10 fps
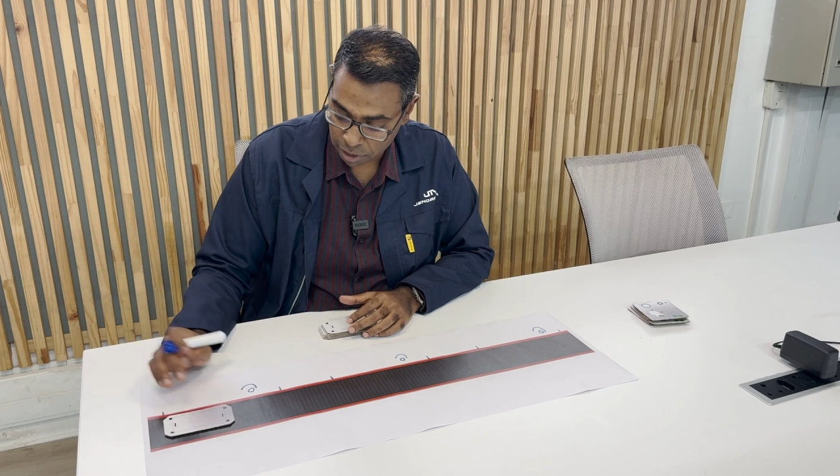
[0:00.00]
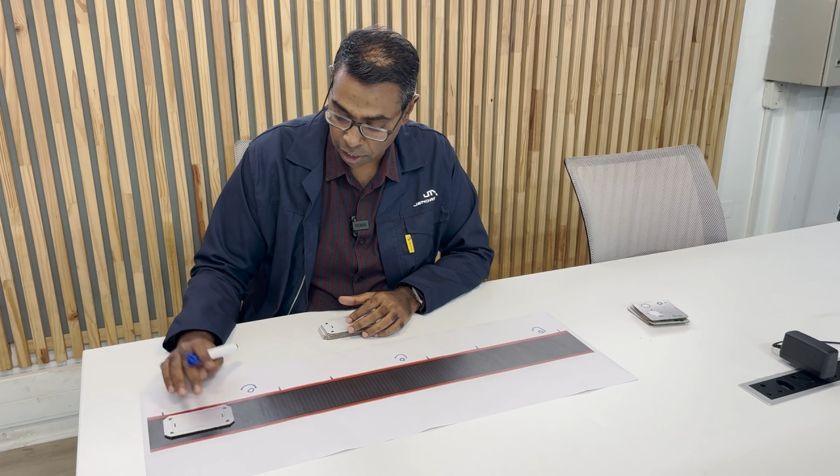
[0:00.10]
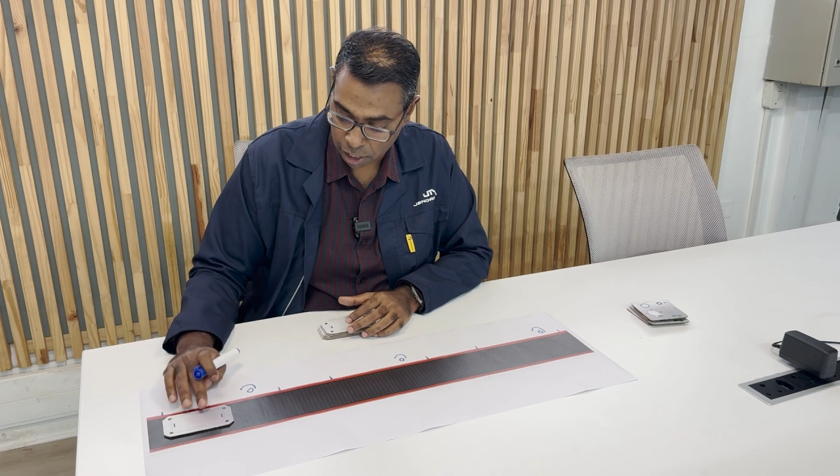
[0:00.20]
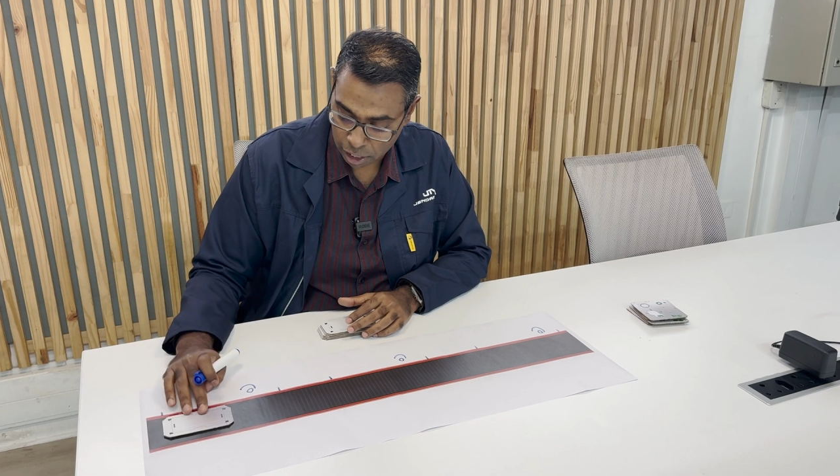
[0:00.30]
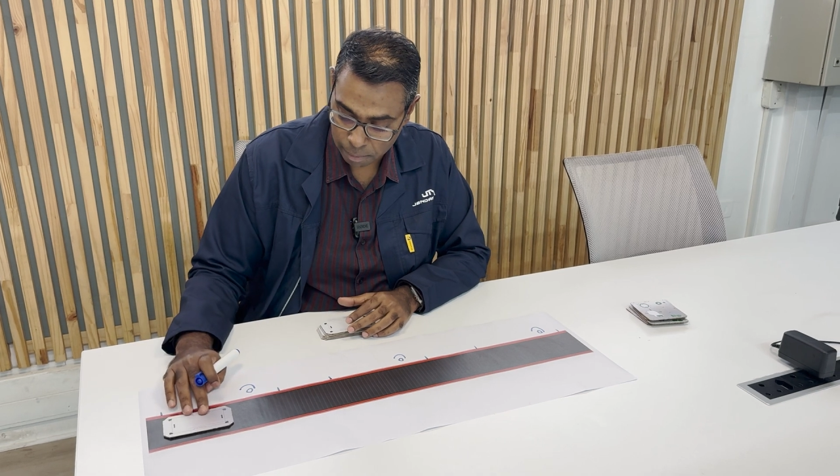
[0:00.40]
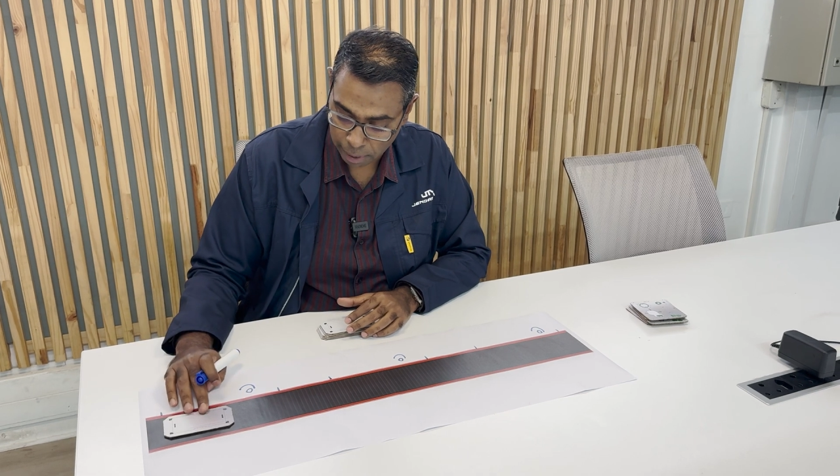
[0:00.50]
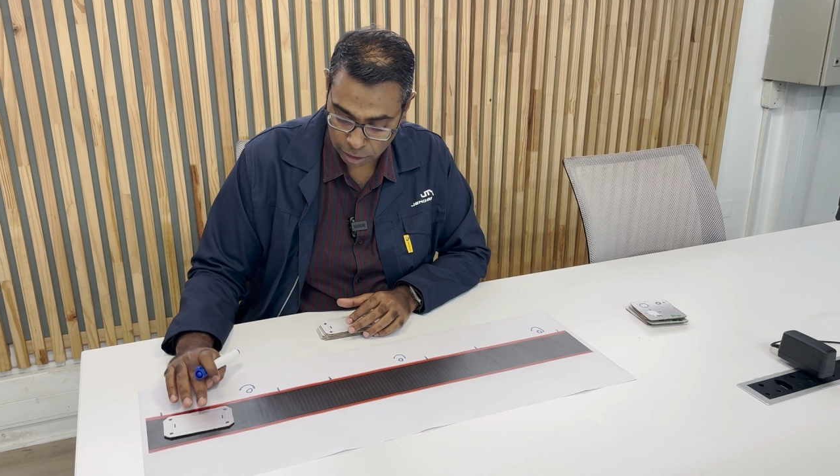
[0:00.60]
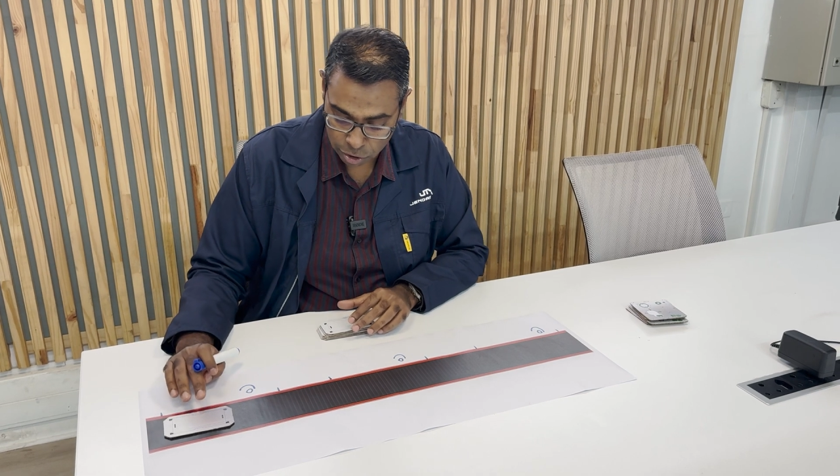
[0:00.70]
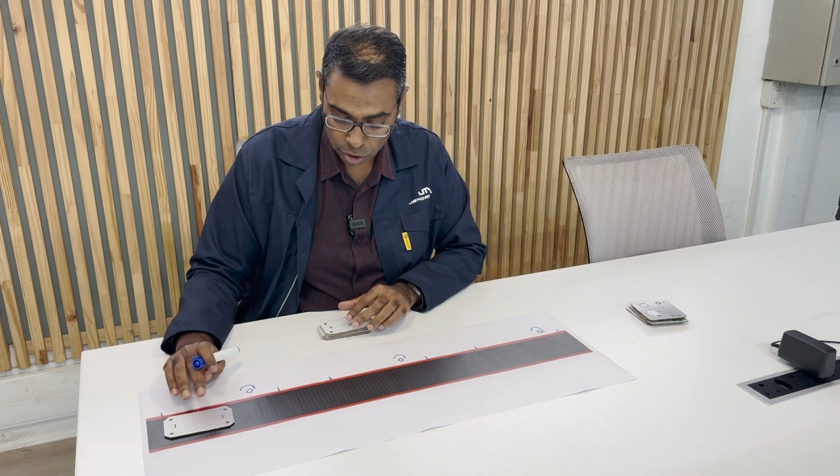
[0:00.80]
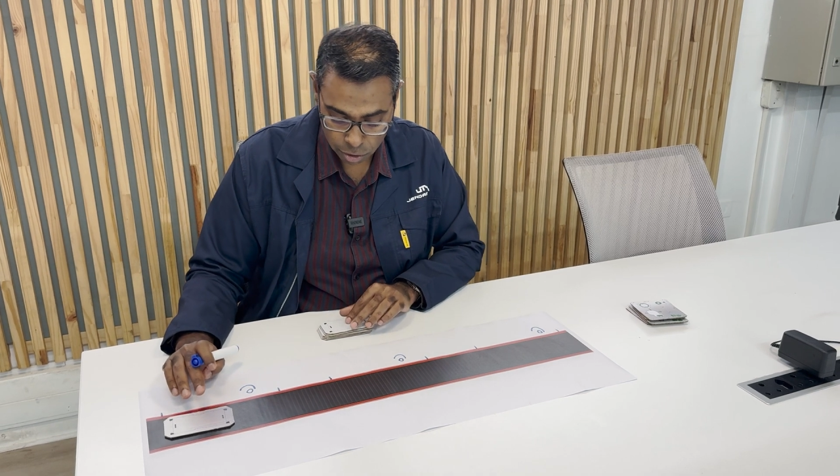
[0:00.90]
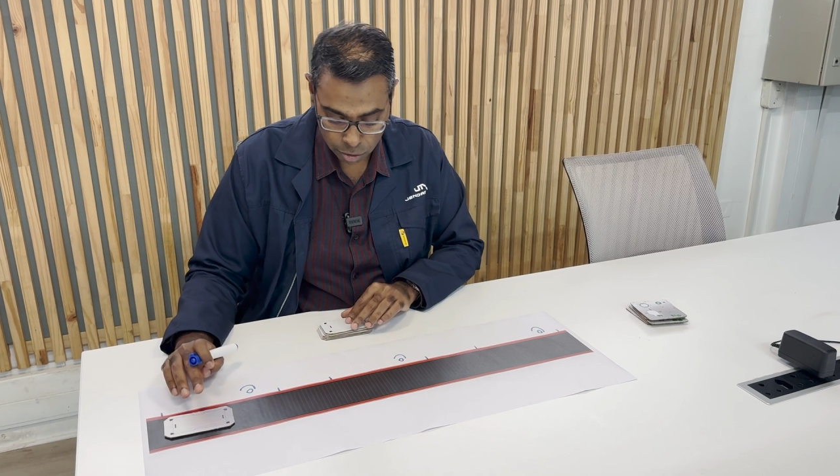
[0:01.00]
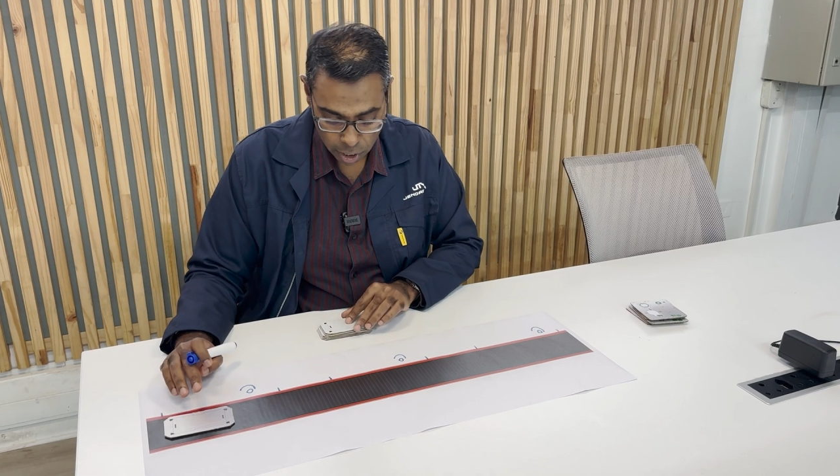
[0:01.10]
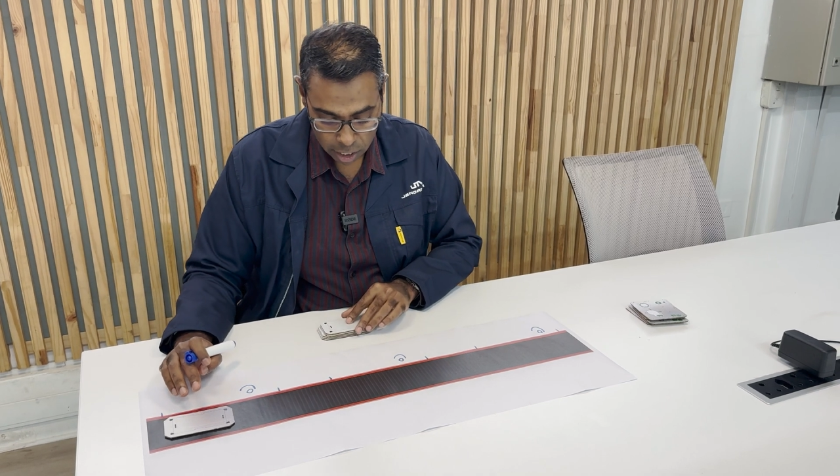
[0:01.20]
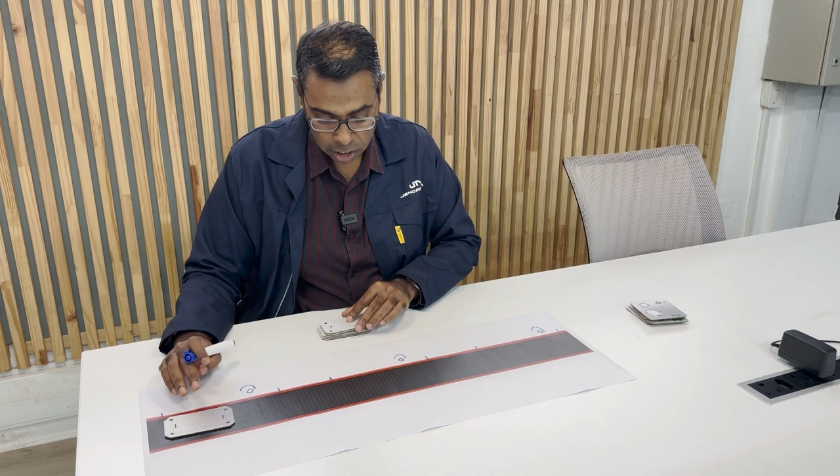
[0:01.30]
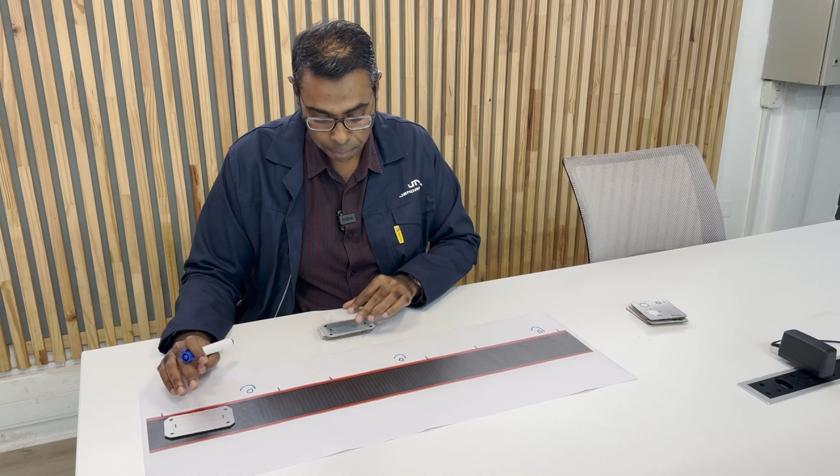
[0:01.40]
and so
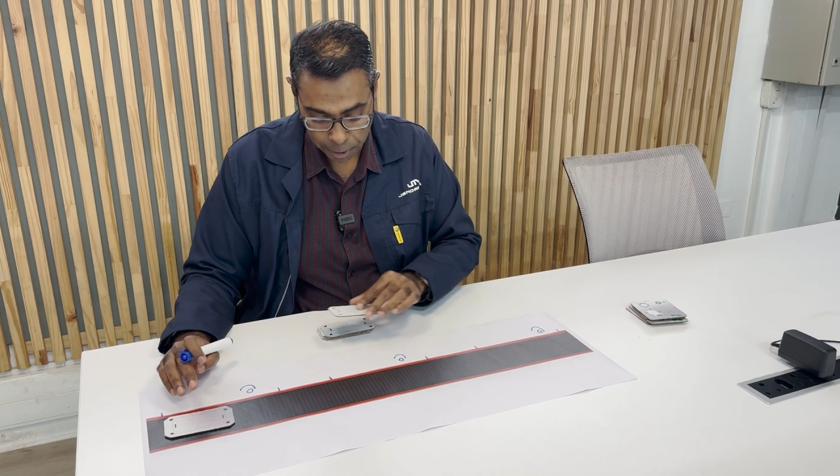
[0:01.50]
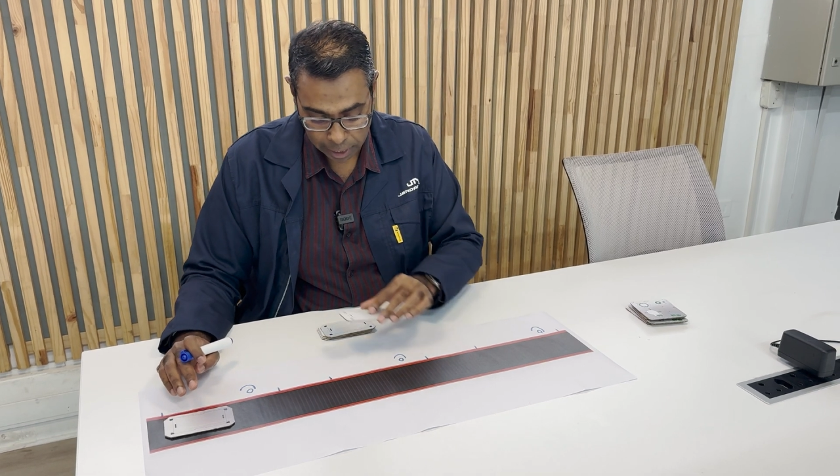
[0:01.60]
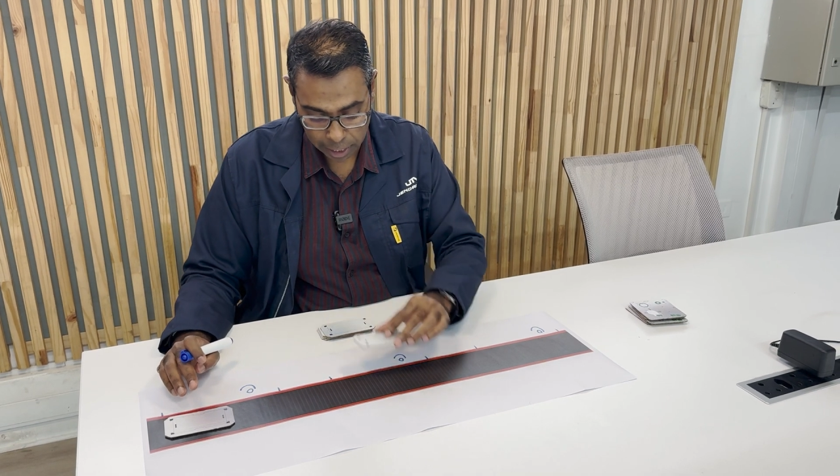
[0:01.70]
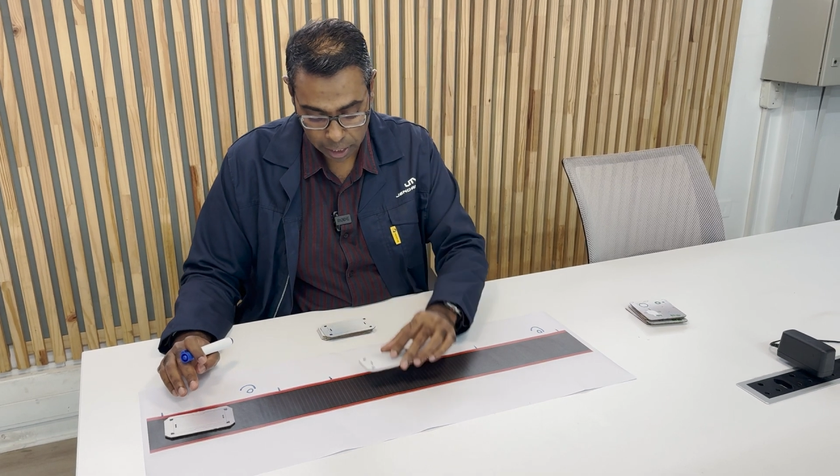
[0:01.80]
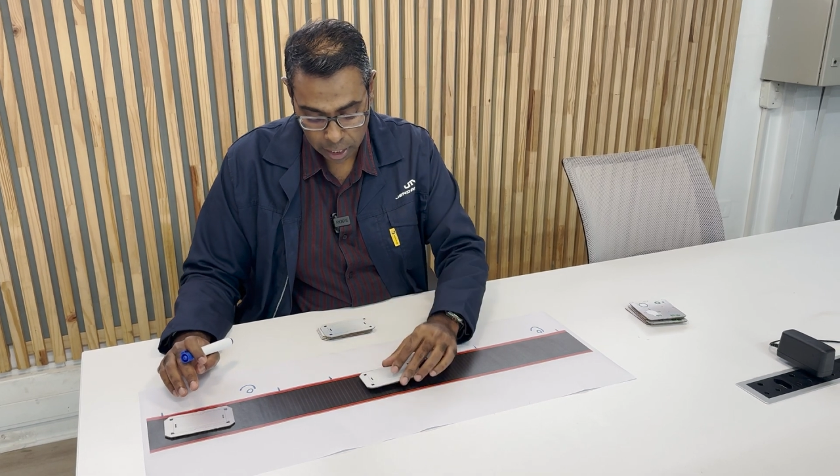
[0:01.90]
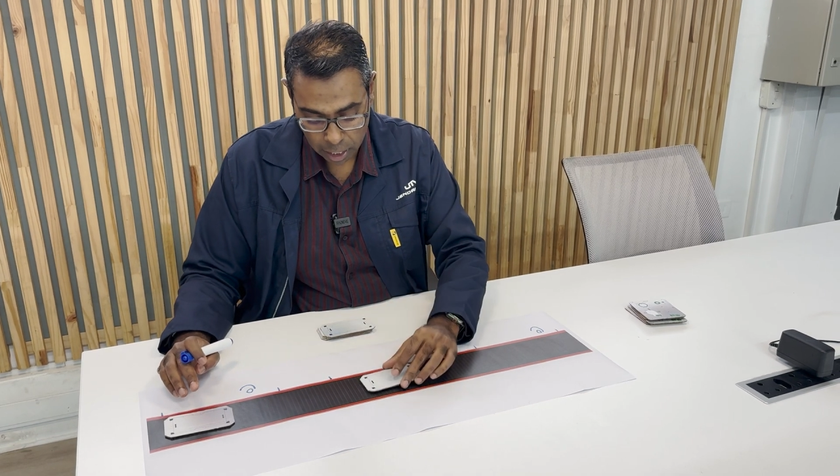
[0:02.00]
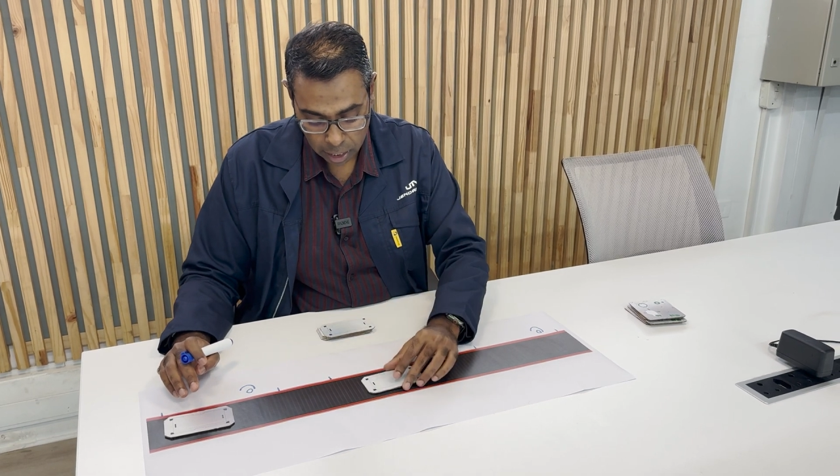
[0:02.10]
typically